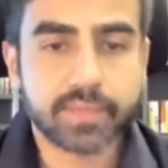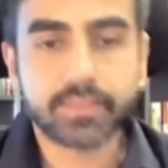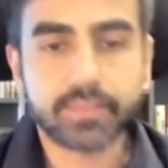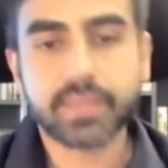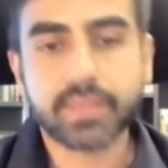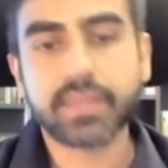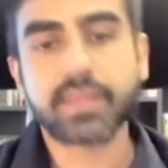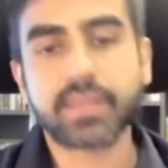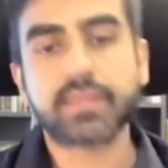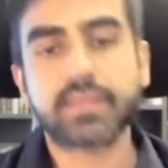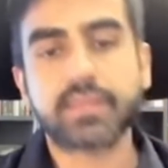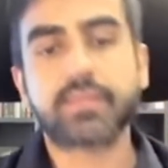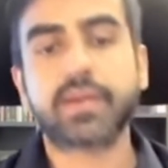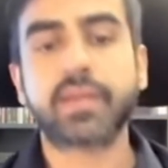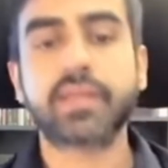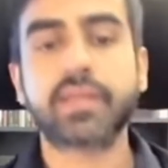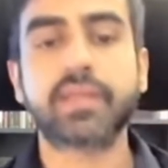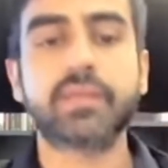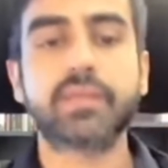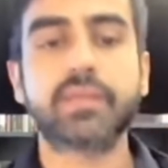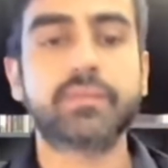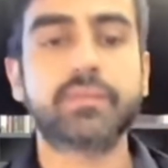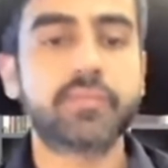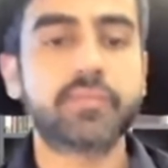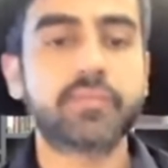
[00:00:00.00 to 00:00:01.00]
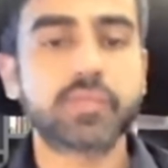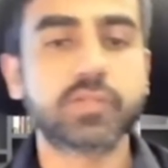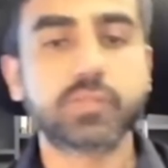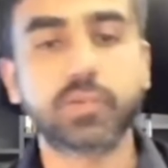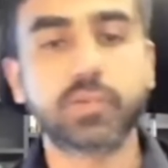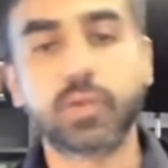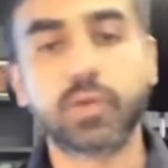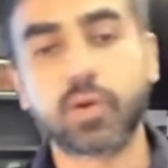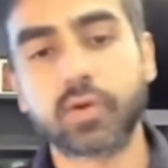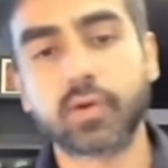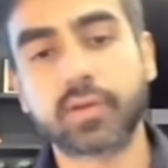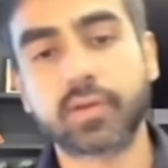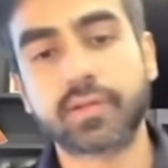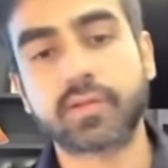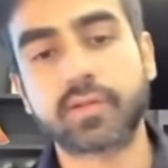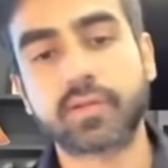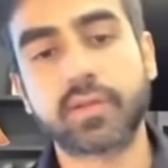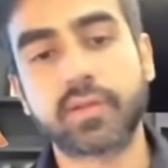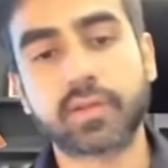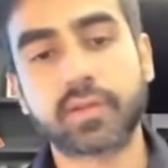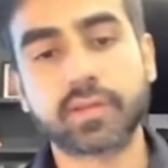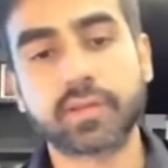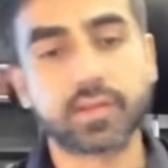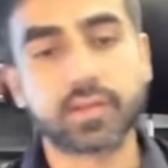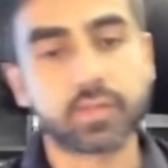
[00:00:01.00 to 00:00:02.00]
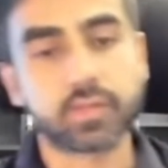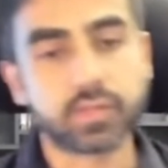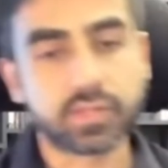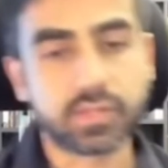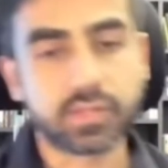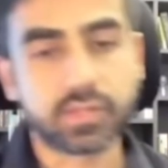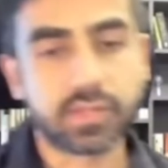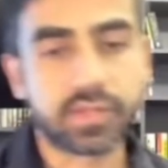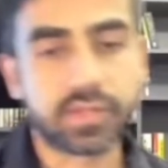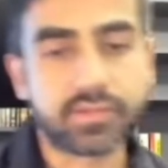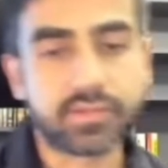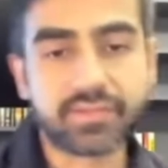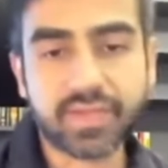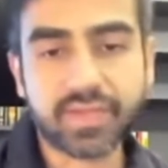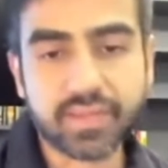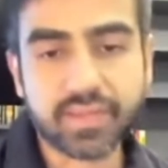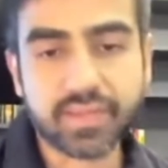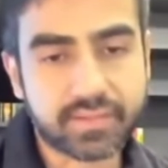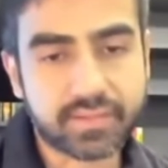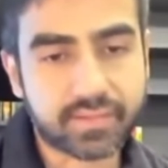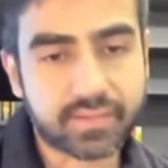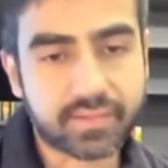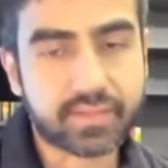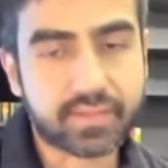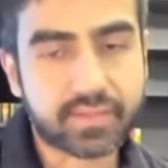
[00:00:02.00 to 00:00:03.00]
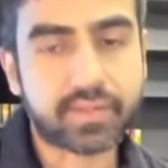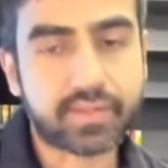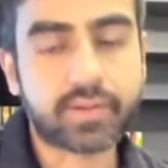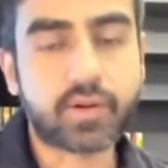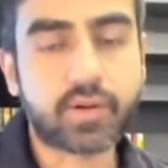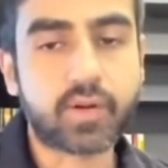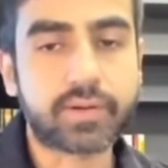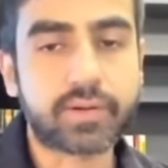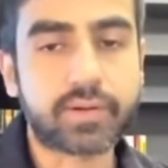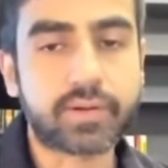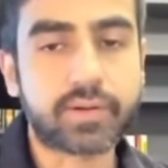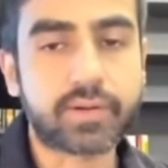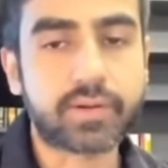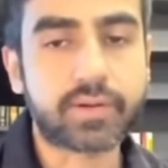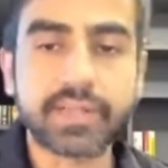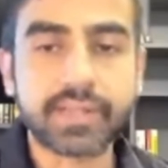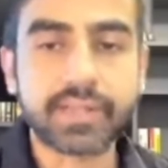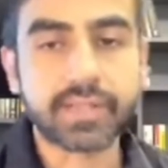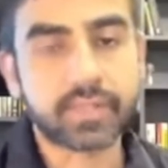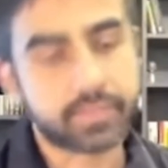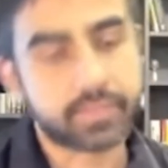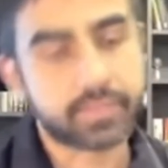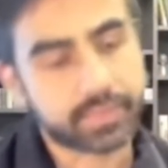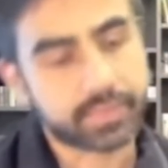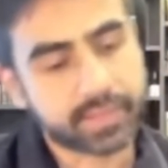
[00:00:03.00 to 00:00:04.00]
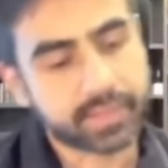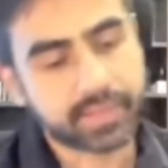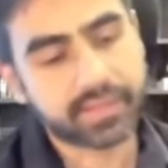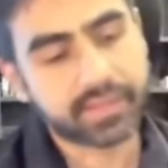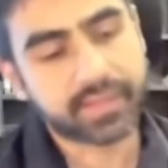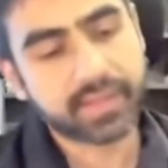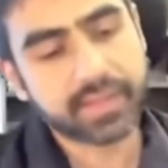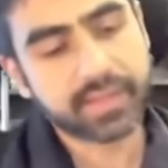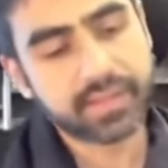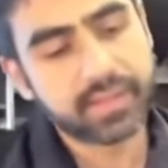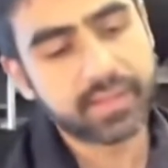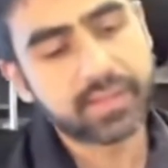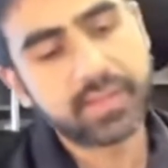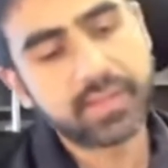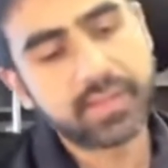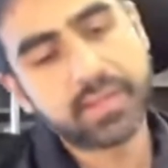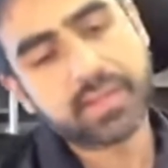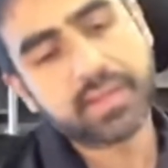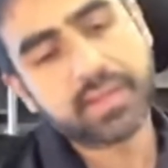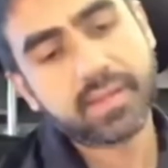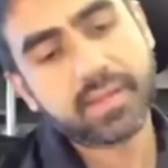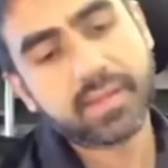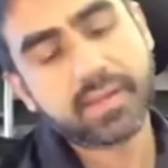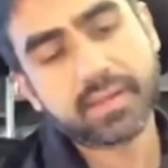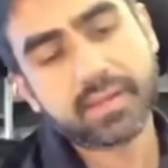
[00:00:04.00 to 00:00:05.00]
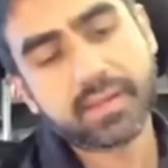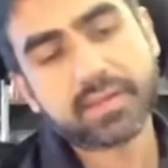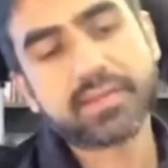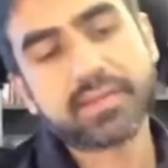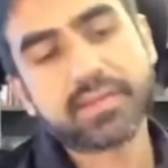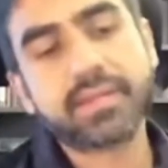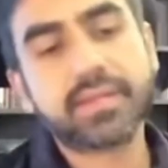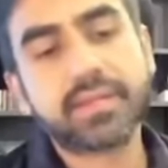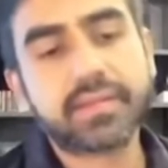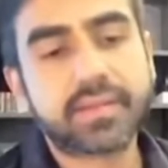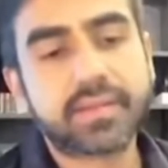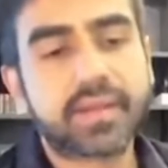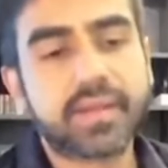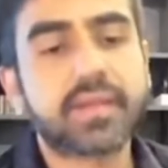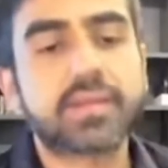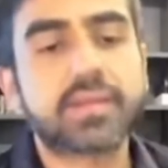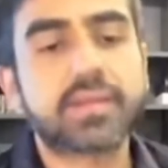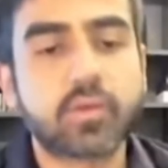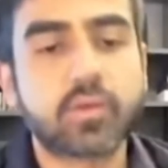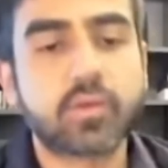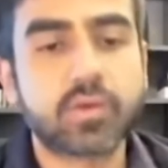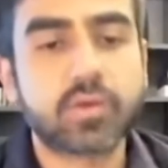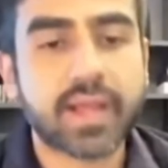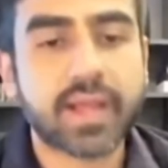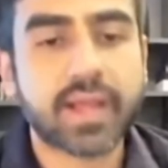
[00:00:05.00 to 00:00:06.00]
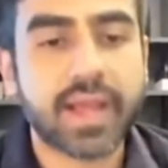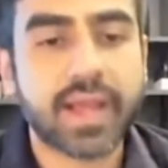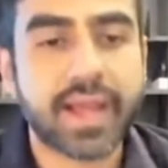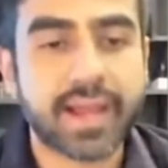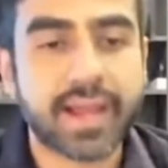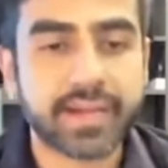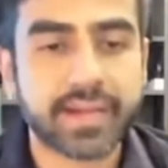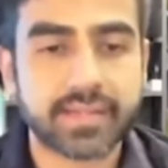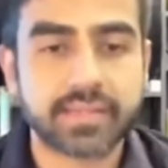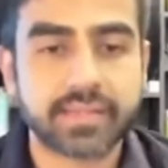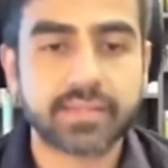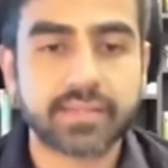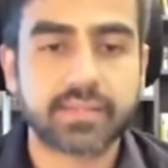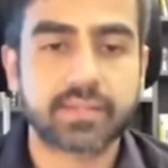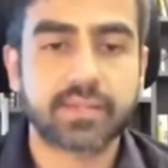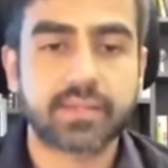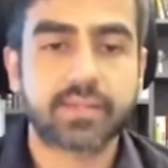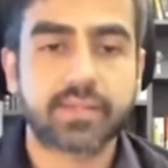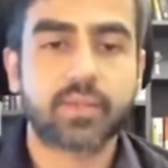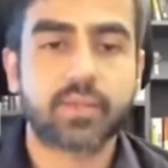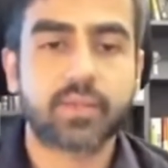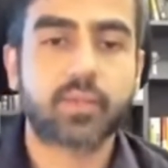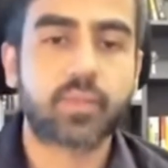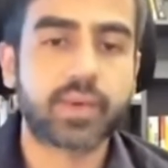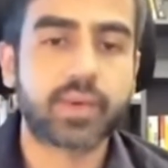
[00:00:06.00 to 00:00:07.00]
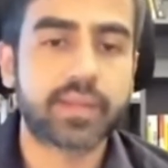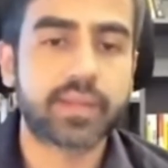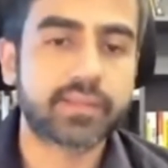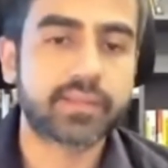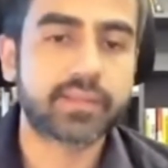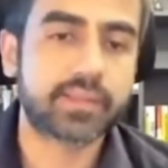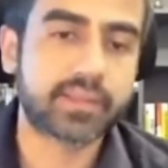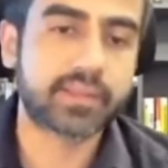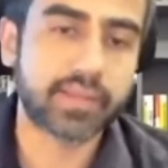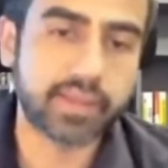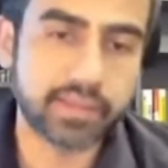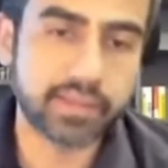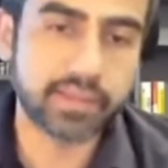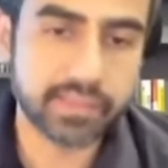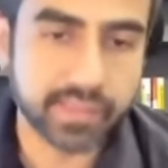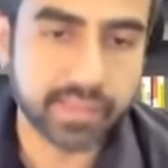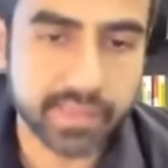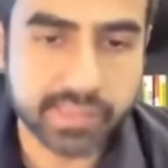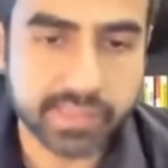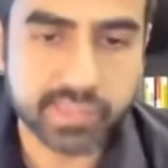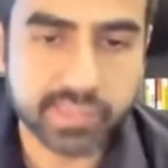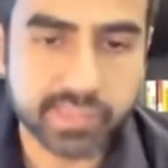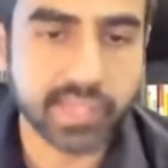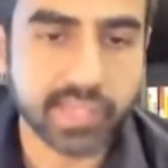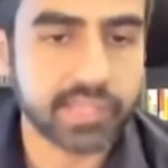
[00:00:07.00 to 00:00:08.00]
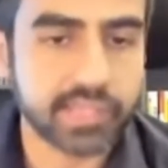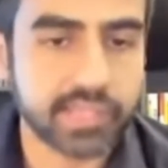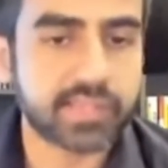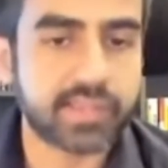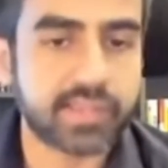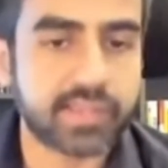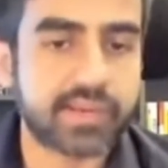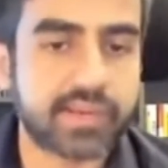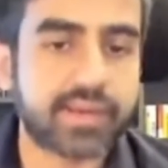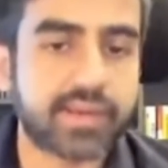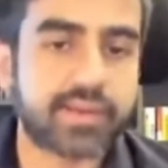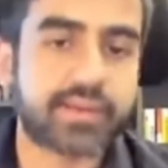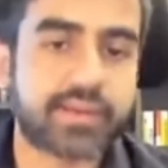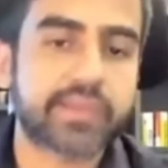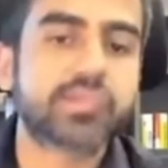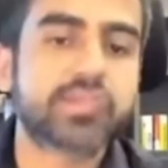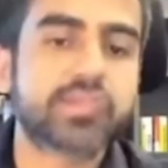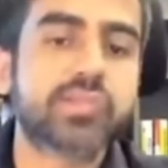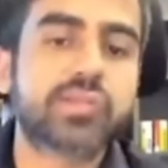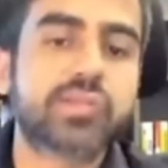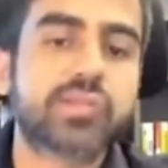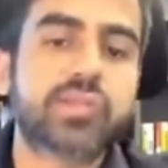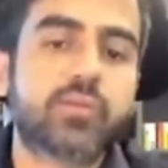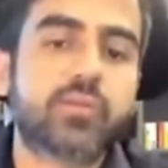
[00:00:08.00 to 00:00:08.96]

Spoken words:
I mean the money which belongs to institutional investors and not retail per se. These guys don't act once and then change the direction.